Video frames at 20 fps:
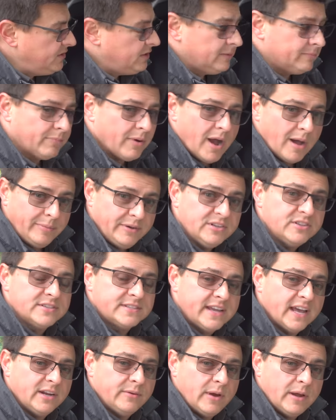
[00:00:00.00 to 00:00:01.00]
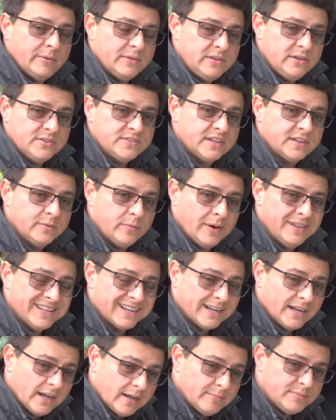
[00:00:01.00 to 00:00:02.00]
You can probably just get away with using the one
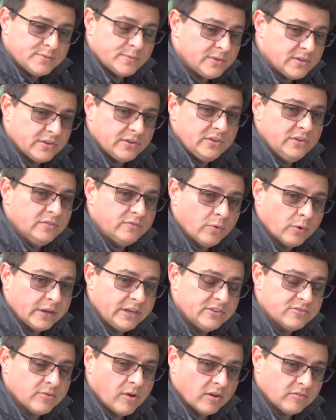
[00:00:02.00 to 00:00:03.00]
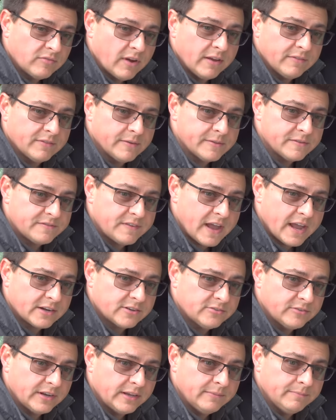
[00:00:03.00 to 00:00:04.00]
that comes with your Q4 e-tron right from the
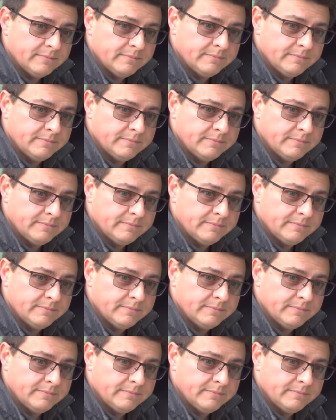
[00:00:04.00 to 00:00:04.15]
factory.